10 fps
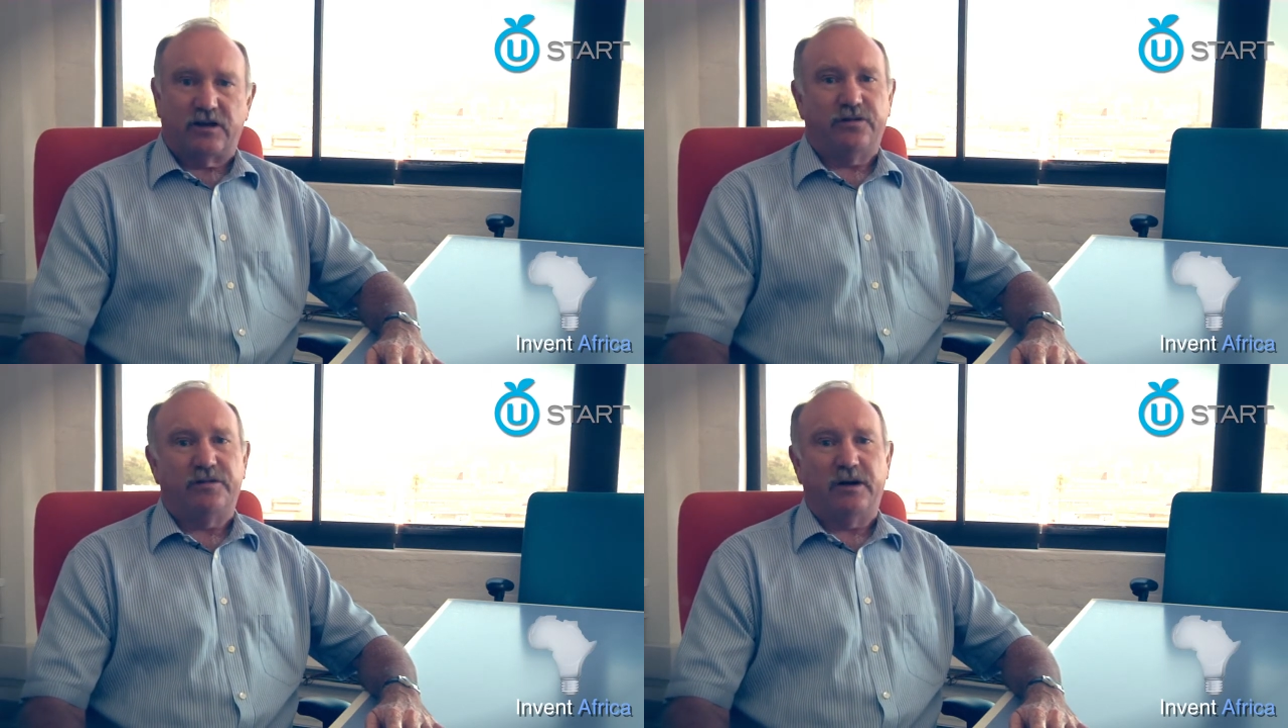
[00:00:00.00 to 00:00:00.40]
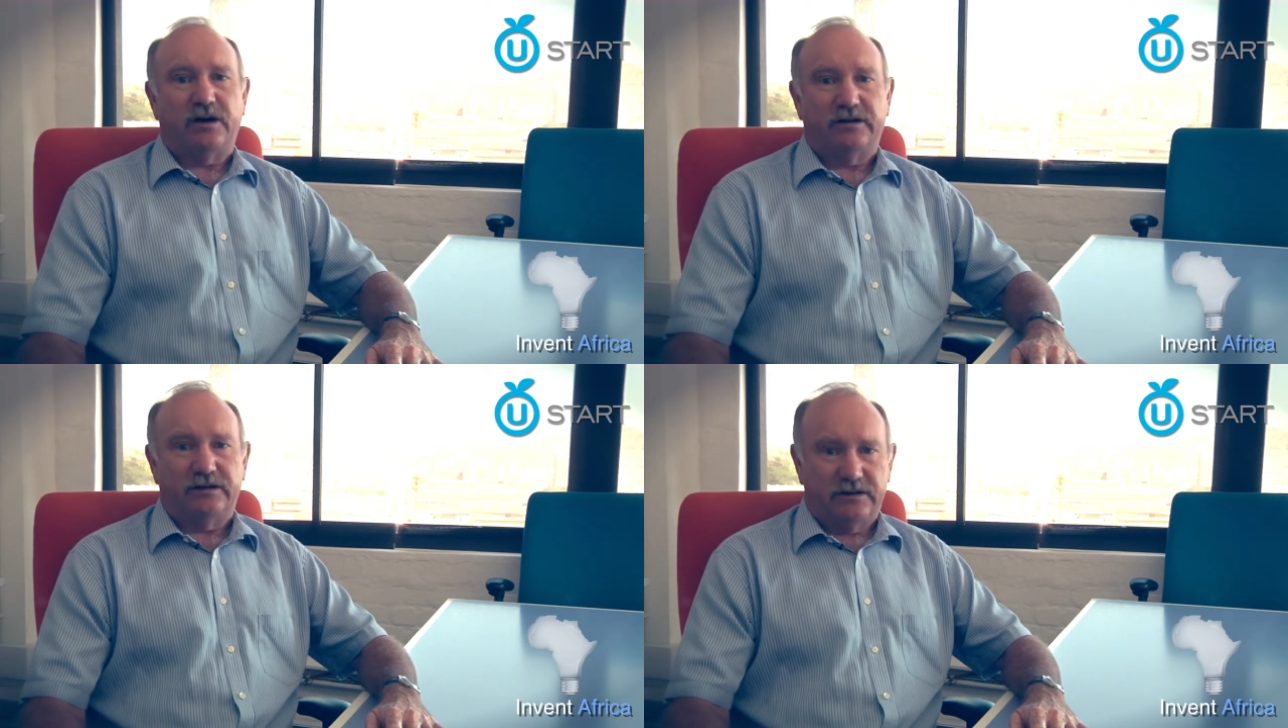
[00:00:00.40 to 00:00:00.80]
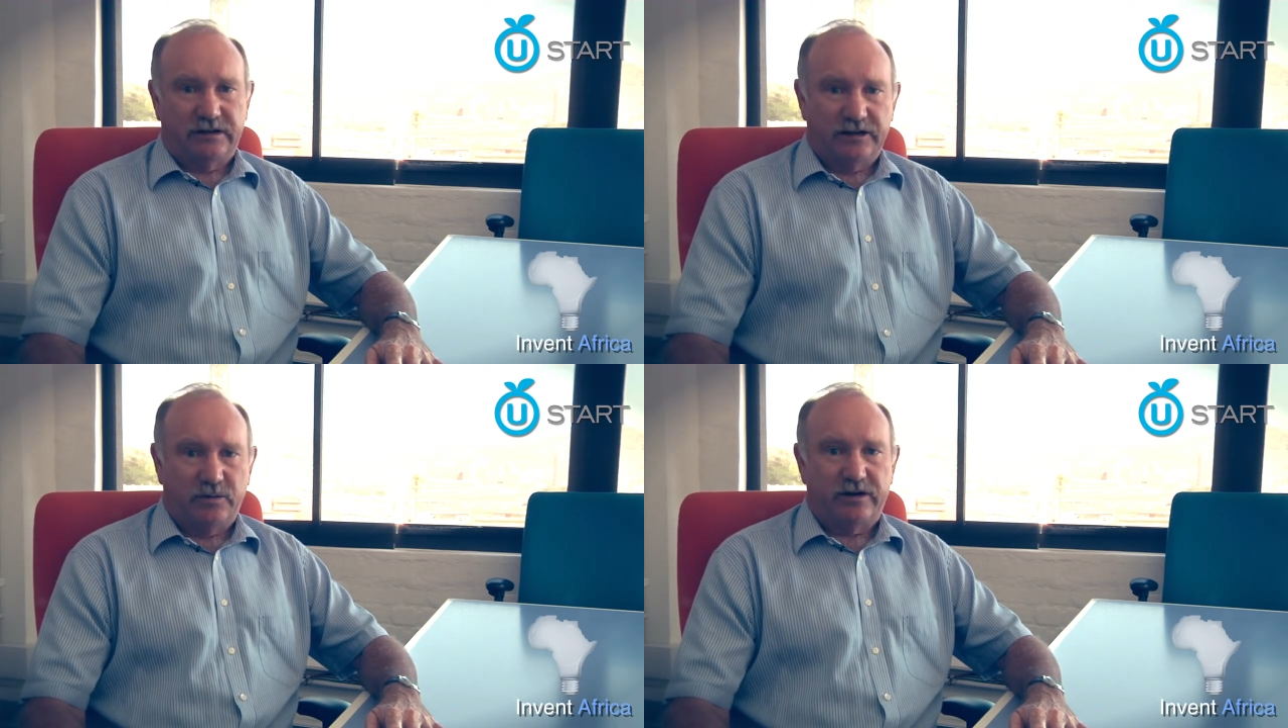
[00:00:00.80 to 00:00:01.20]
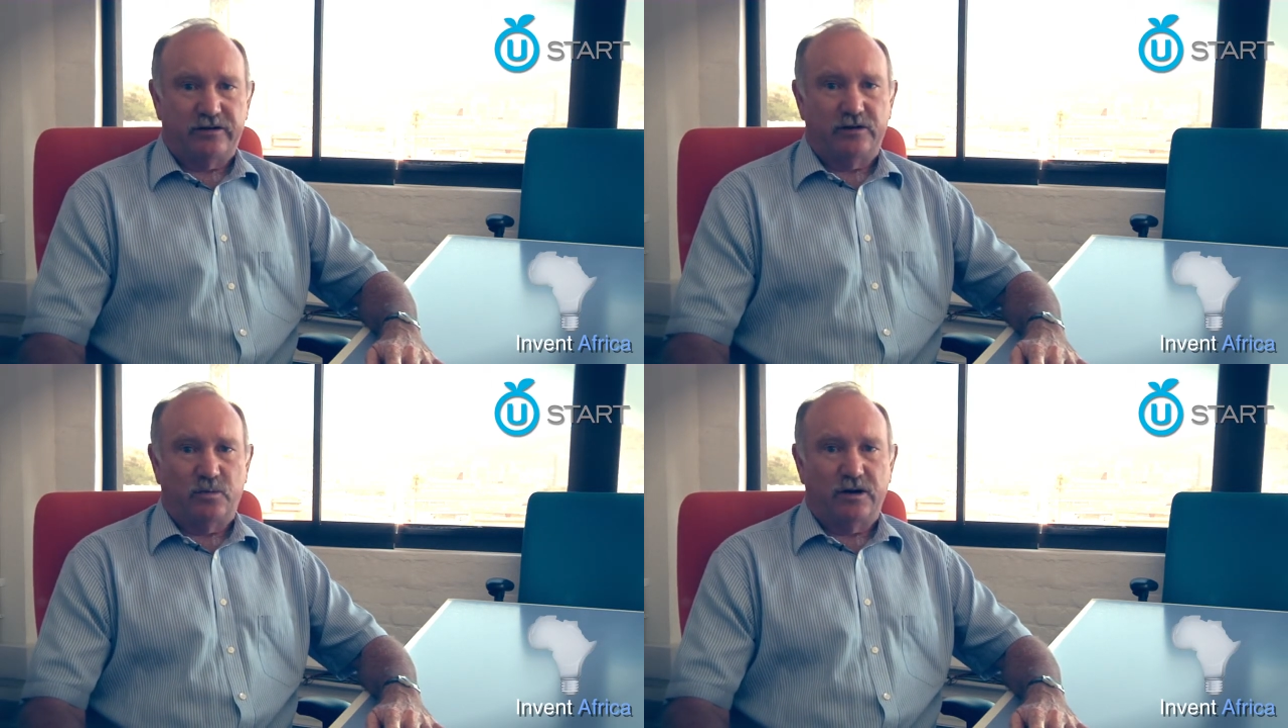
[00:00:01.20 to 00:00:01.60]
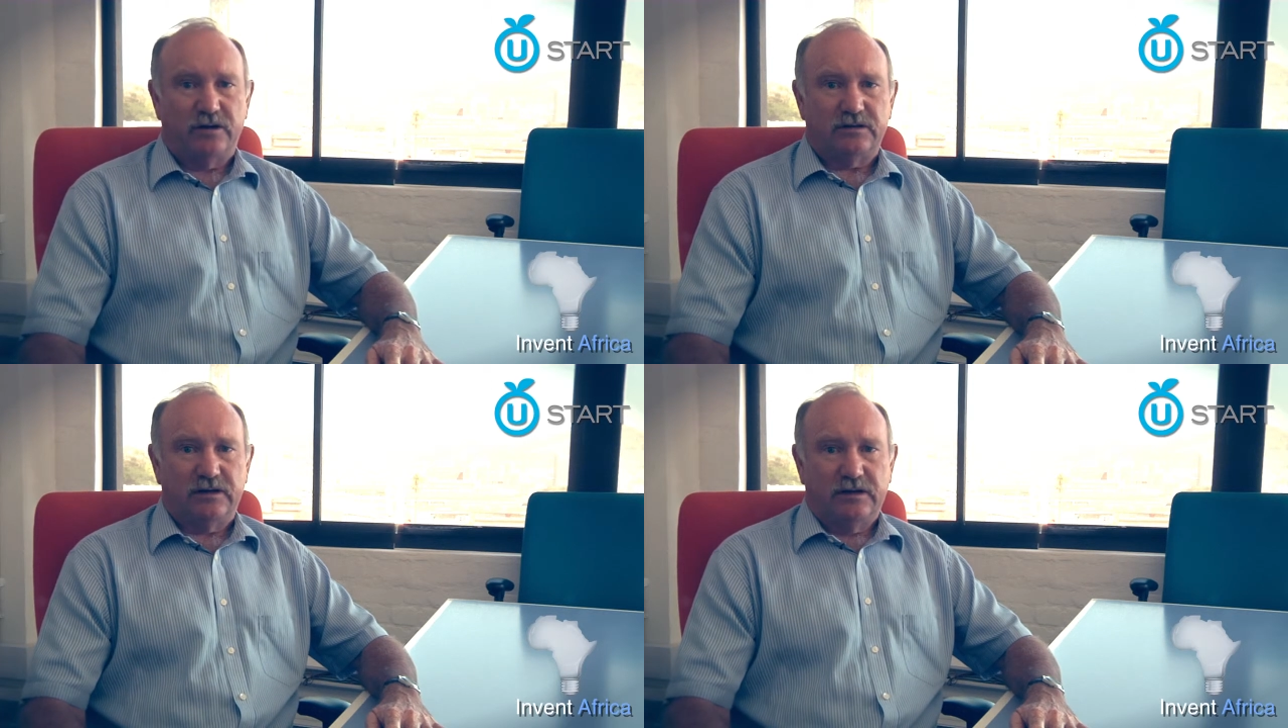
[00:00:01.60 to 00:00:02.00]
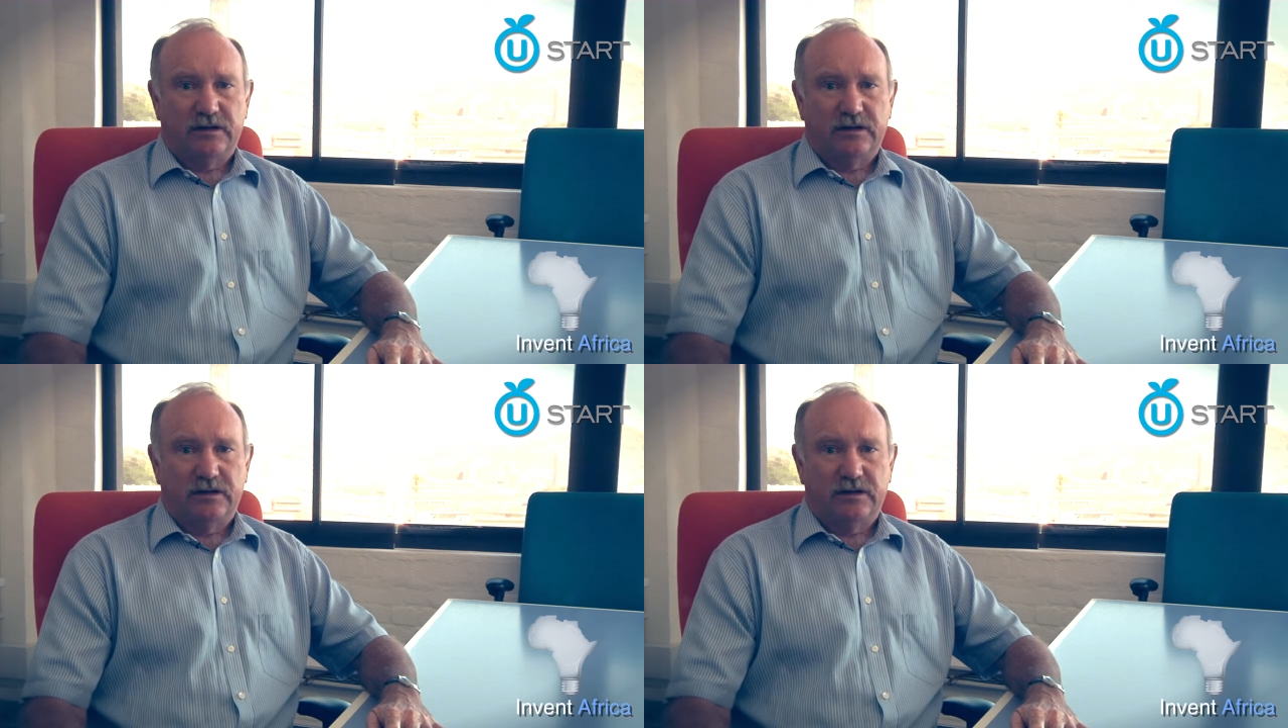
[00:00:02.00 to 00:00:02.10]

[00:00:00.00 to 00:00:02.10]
on the market anywhere in the world.